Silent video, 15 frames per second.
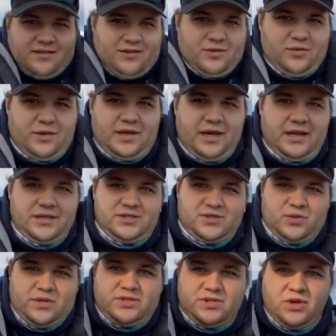We kind of
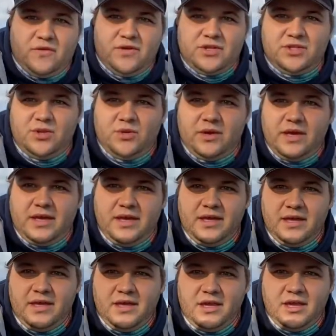switched over to a
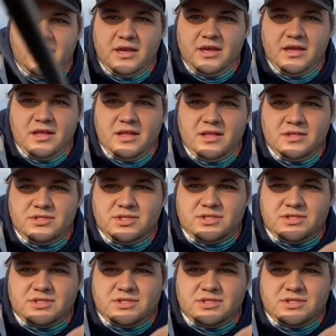just